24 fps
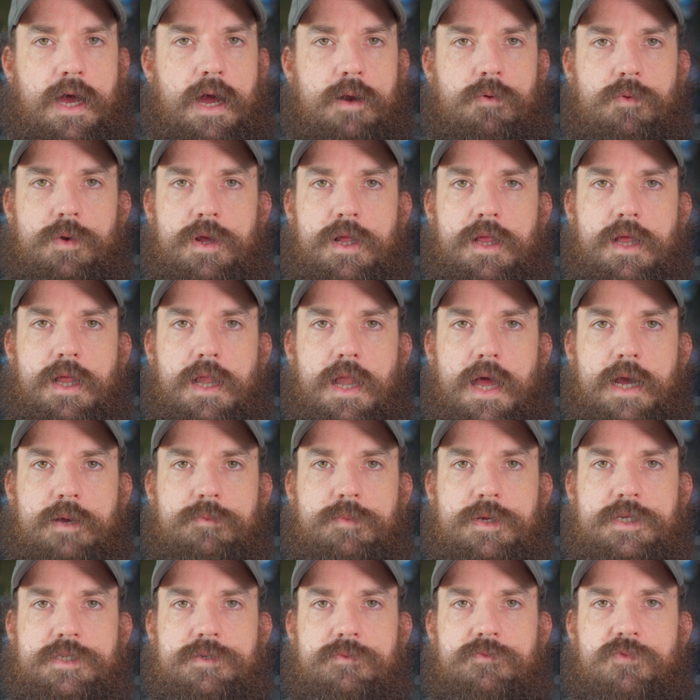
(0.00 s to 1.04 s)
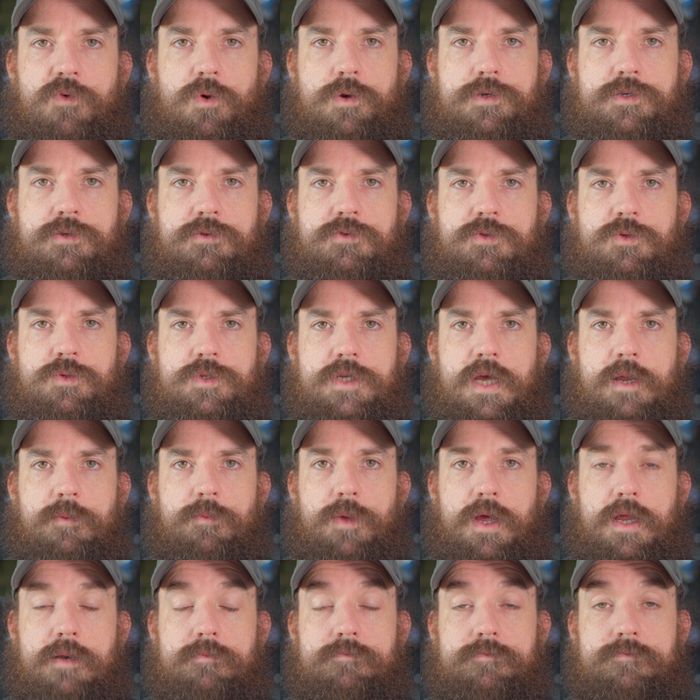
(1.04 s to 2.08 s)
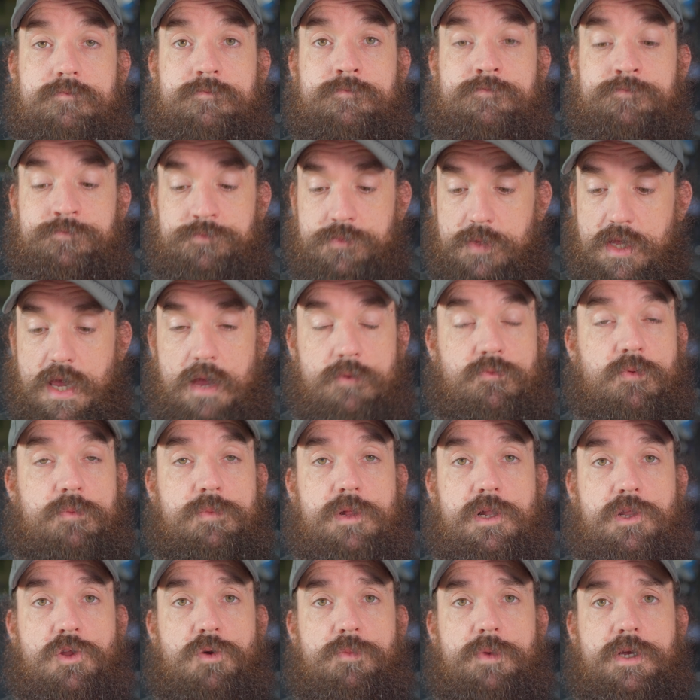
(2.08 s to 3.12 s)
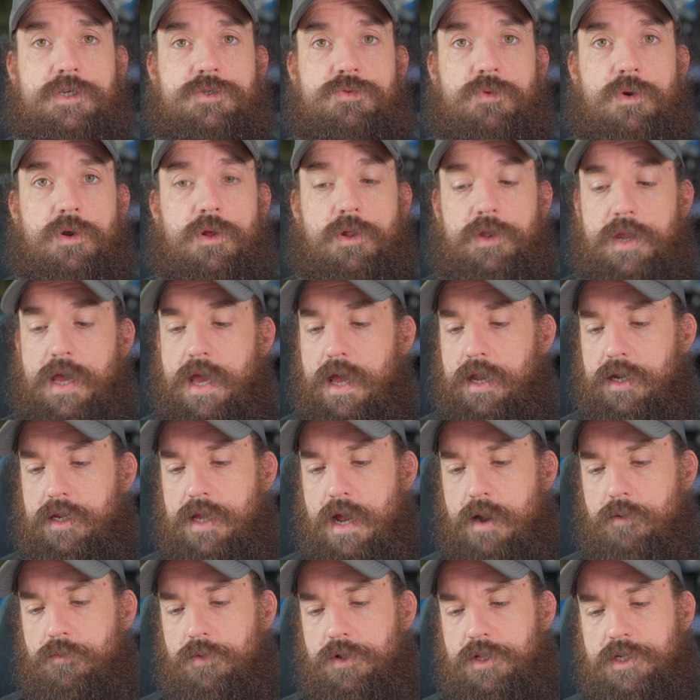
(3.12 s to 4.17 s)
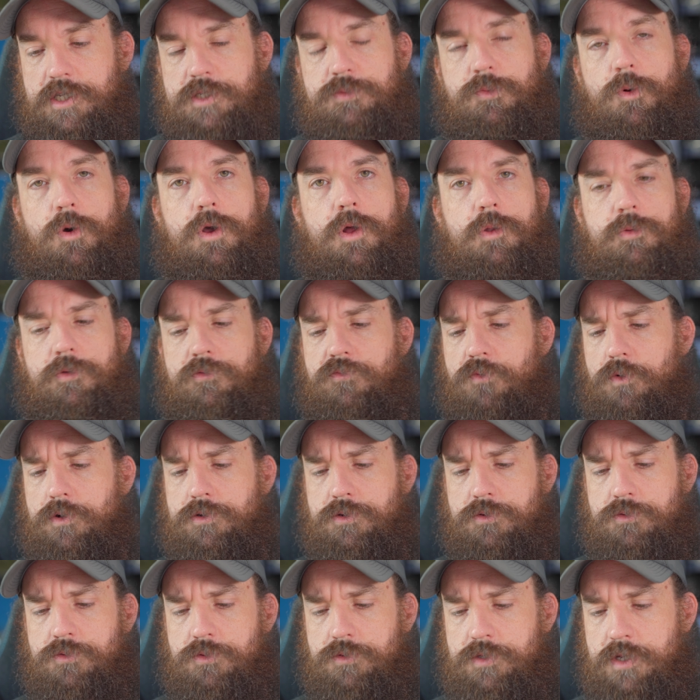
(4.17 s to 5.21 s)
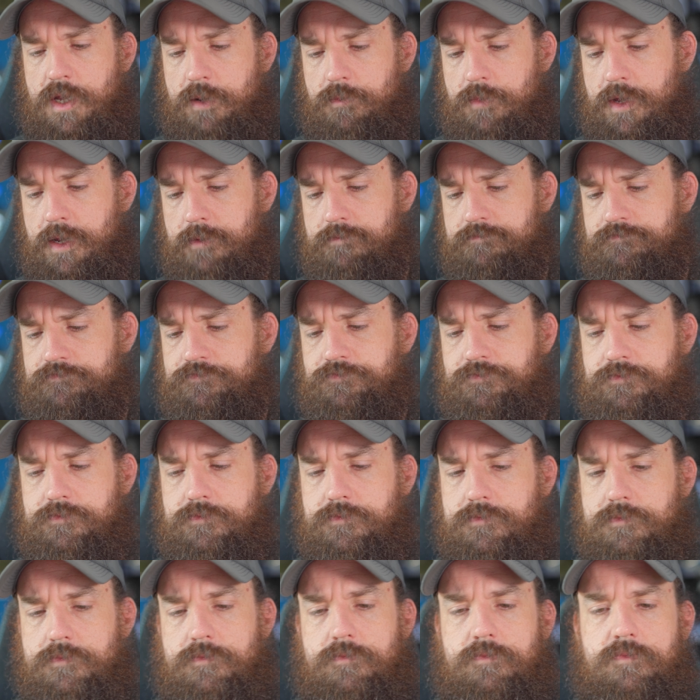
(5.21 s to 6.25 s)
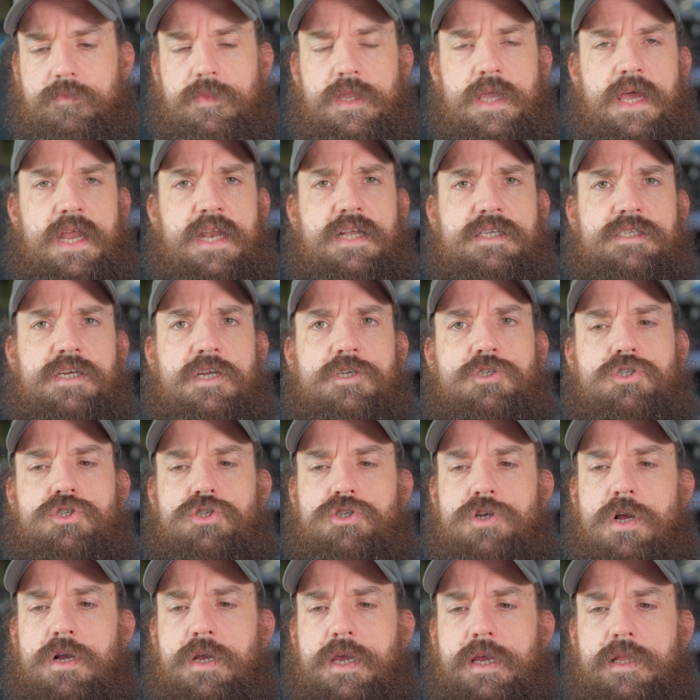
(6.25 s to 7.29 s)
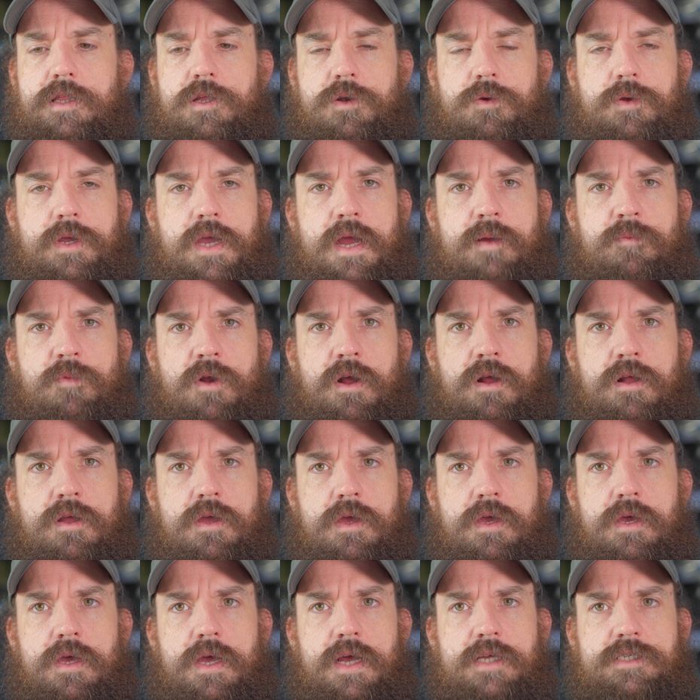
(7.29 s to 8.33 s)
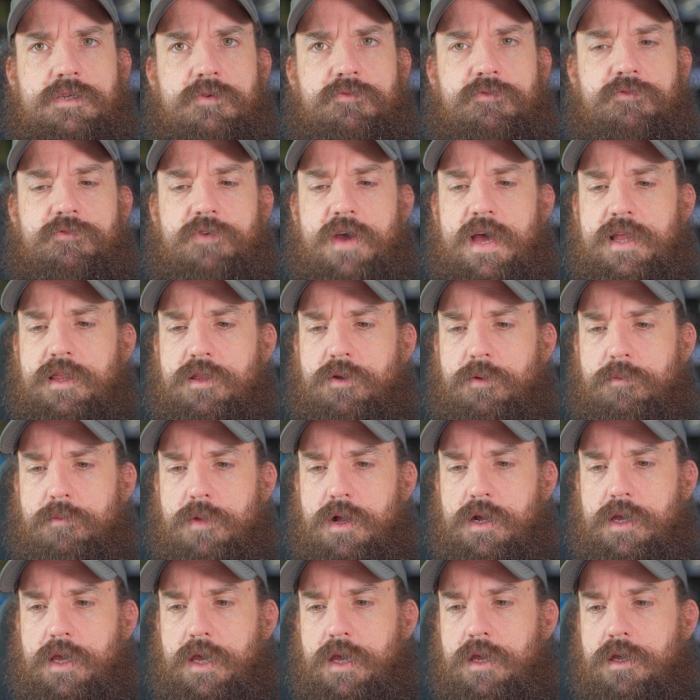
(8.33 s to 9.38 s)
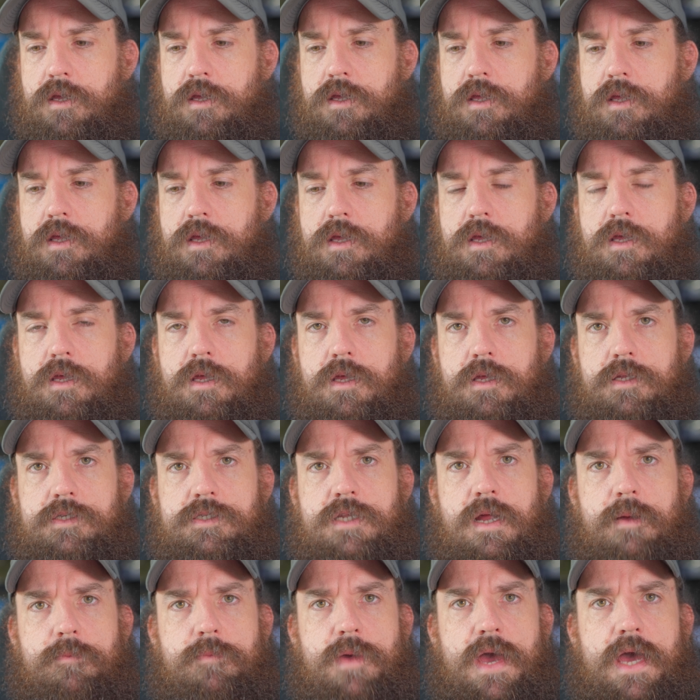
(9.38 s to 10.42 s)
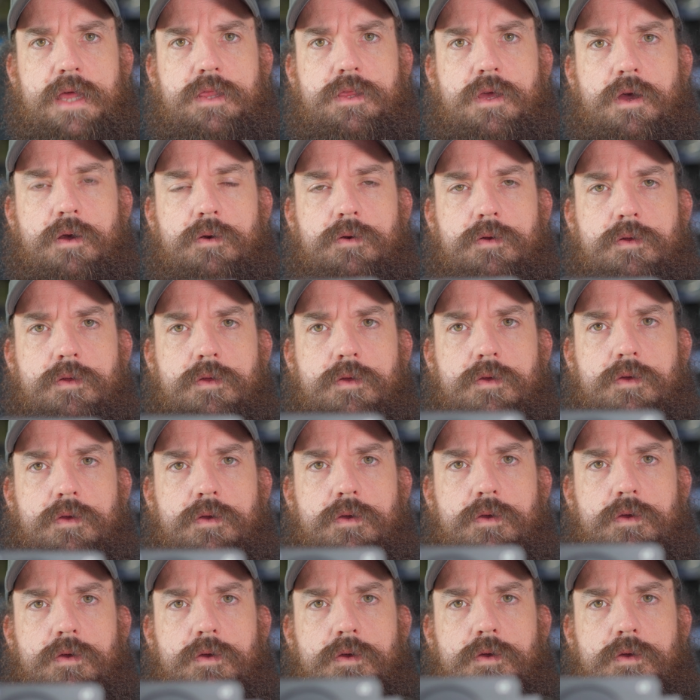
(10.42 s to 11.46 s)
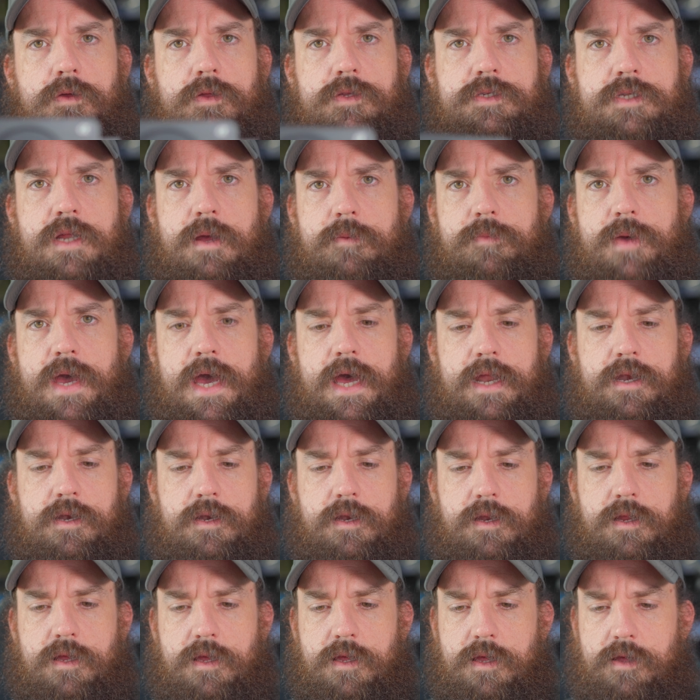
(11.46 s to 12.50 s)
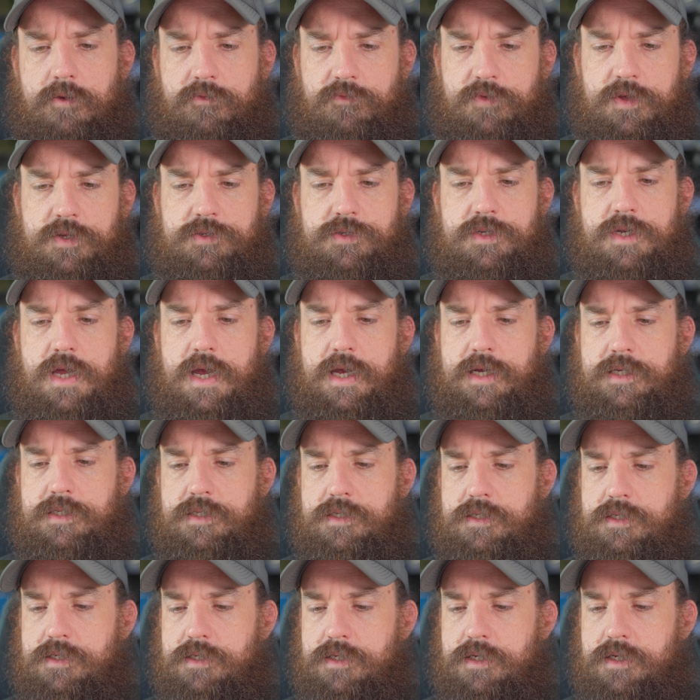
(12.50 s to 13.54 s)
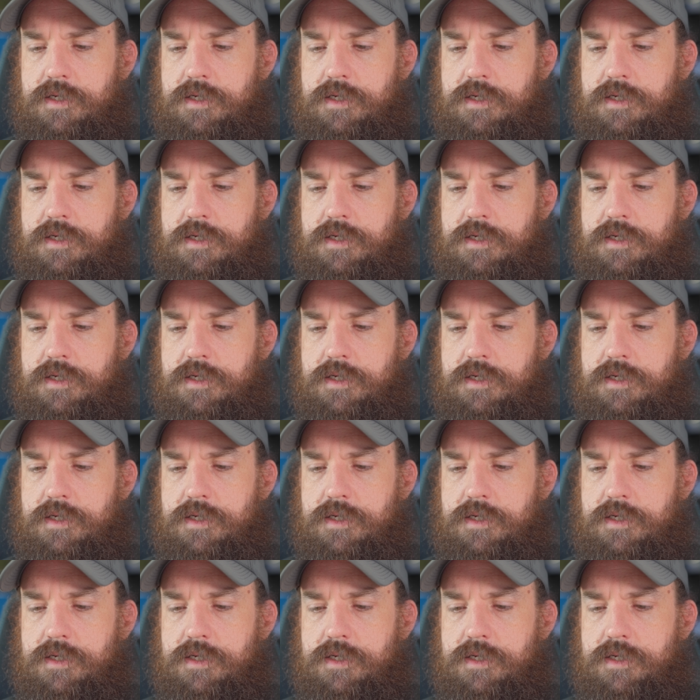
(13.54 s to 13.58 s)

I really like me some four two two ten bit. Came from the Lumix world and got really spoiled with four two two ten bit. That is a chunky little camera. That's a fat little monkey. It's not bad though. It's not bad. Feels nice.